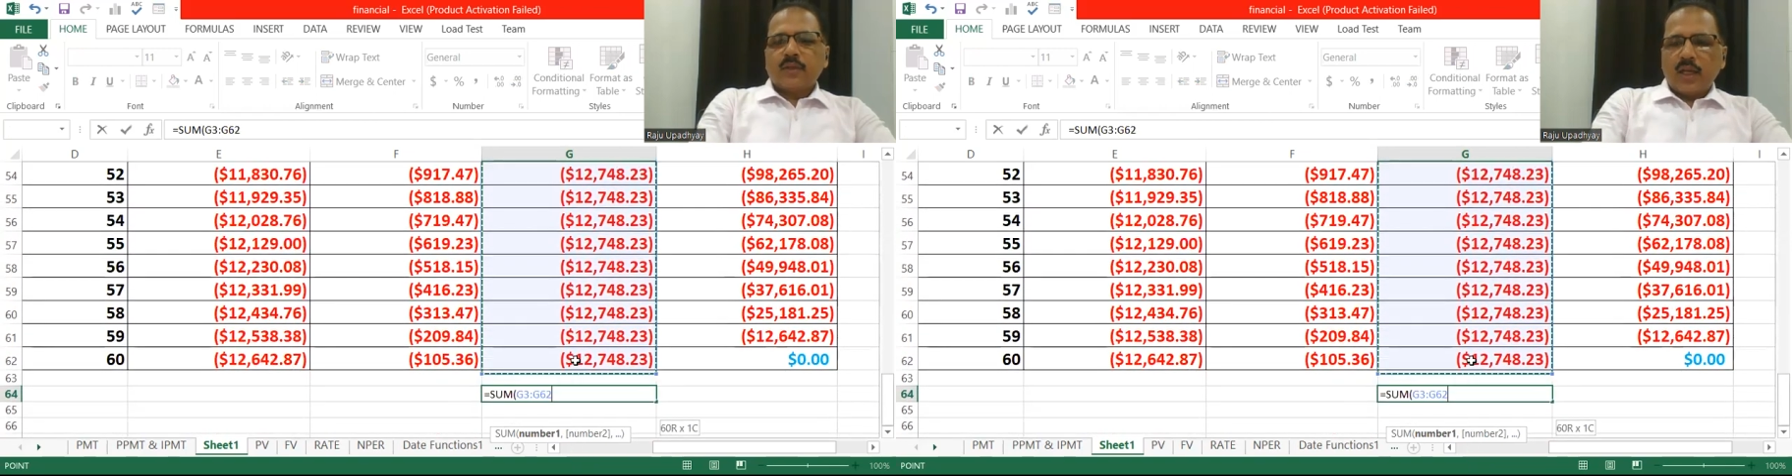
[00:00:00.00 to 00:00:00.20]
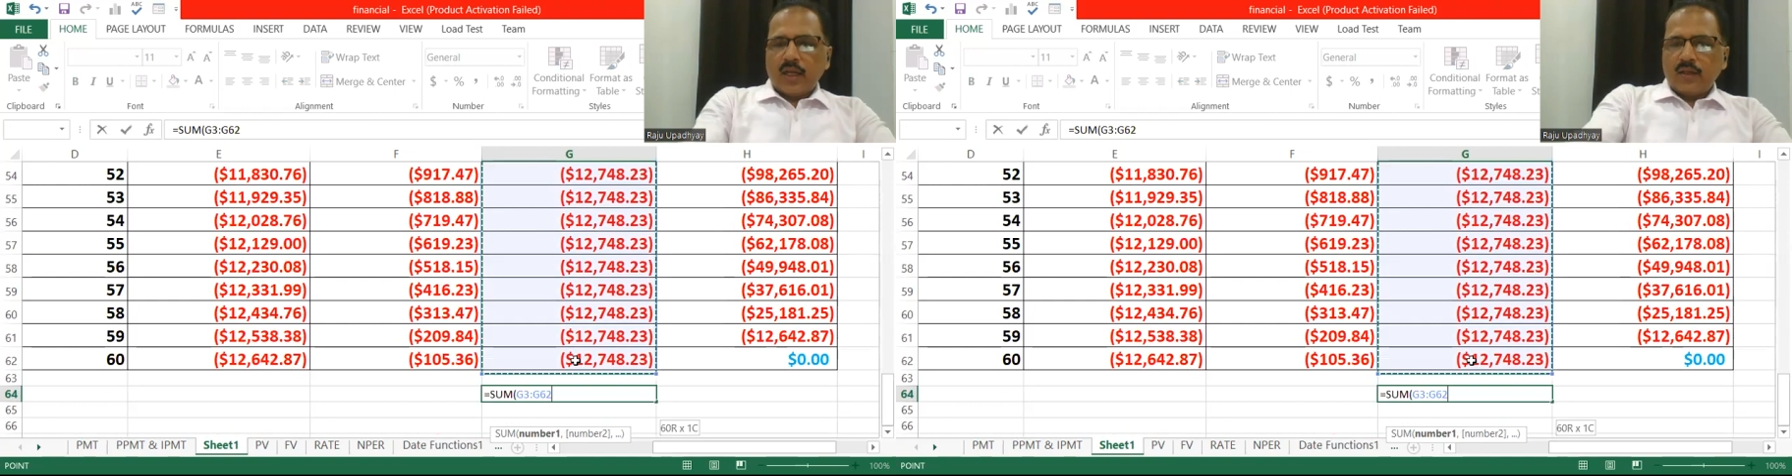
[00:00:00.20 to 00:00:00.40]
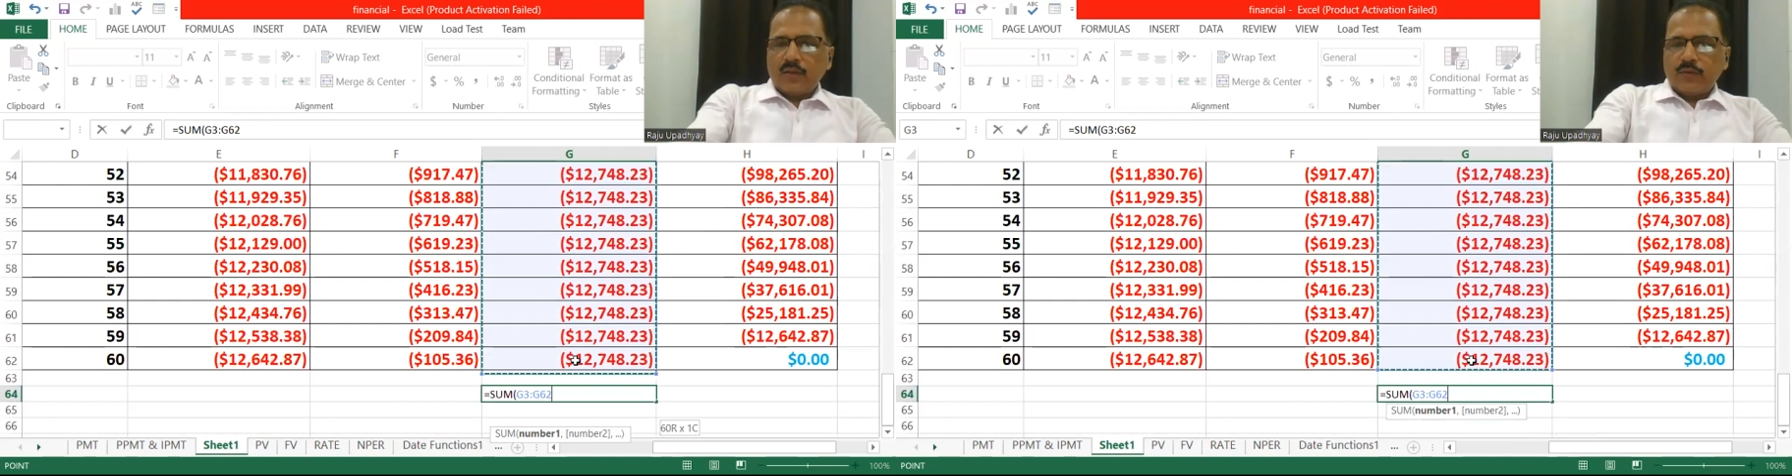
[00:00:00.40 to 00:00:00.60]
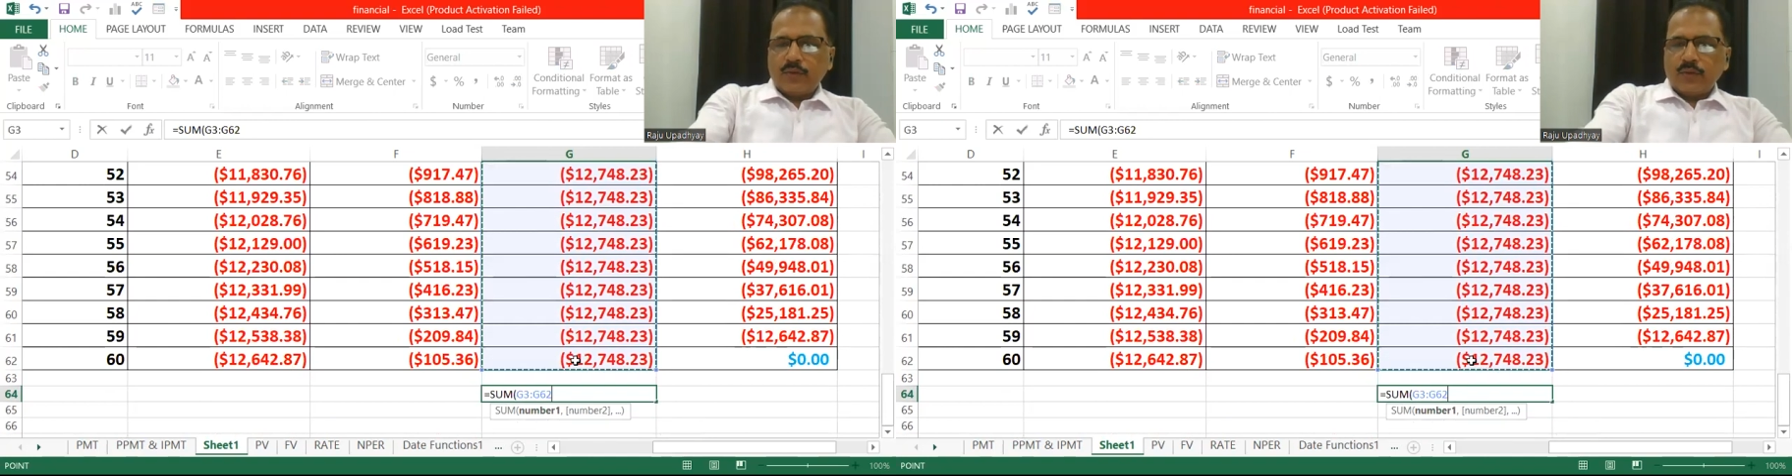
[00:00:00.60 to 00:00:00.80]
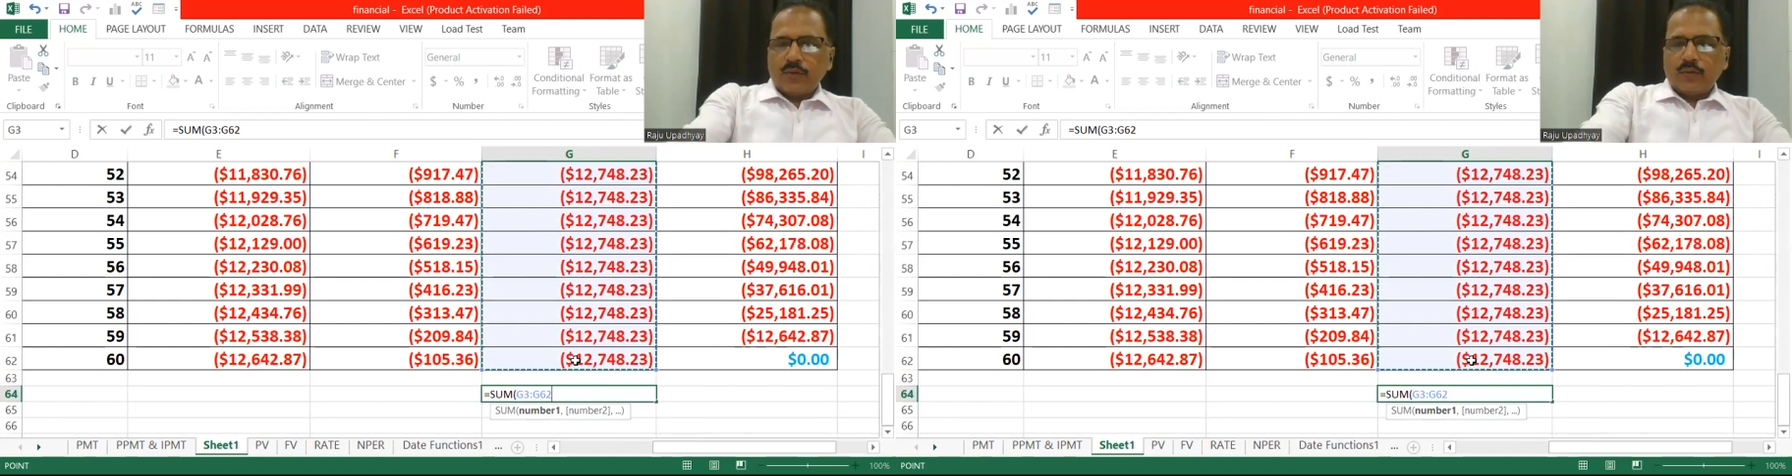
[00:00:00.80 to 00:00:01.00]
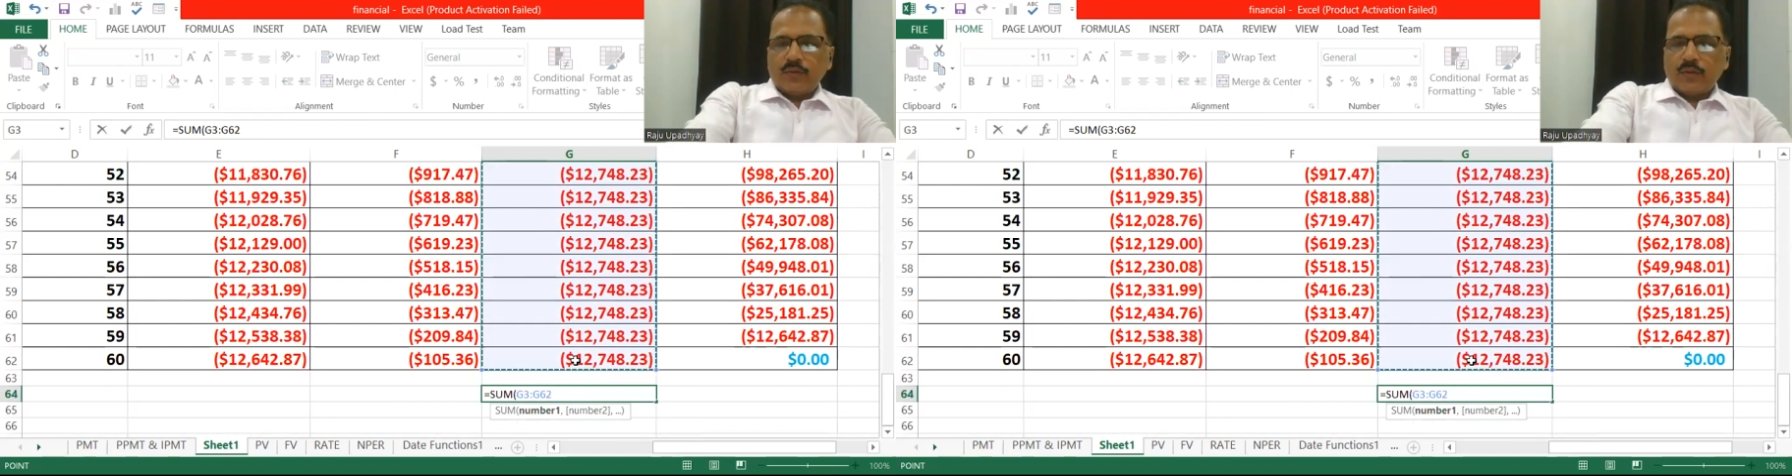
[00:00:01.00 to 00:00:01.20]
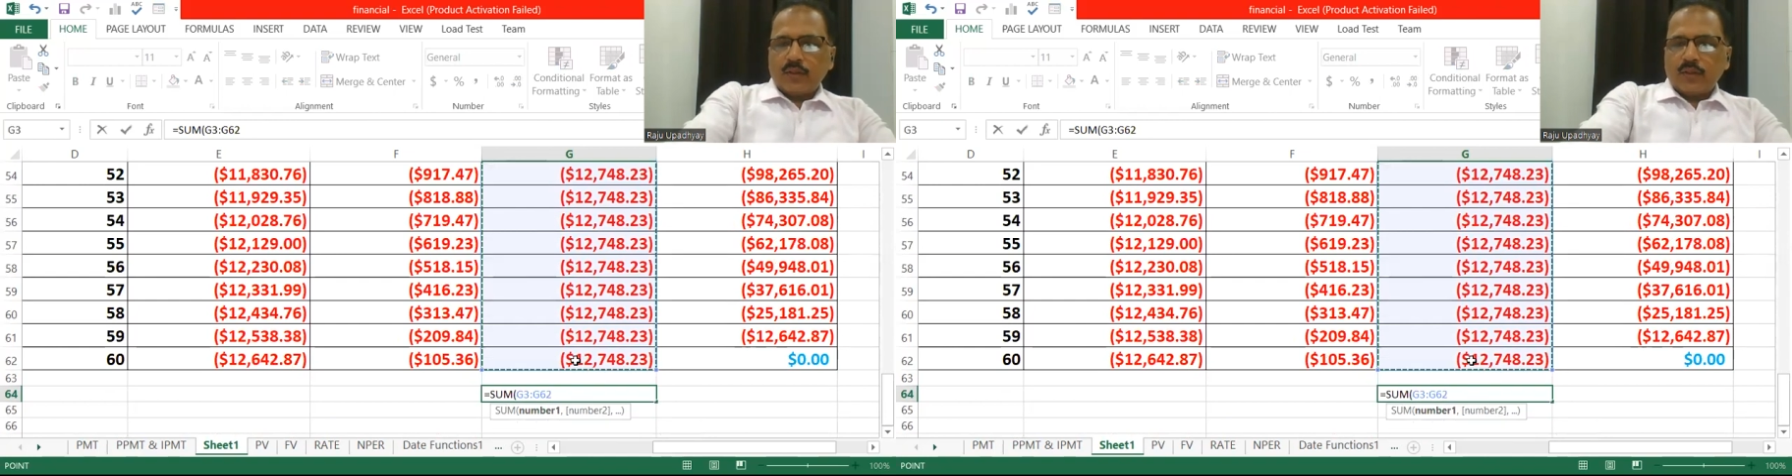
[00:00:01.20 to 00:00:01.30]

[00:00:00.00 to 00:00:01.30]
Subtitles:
And if you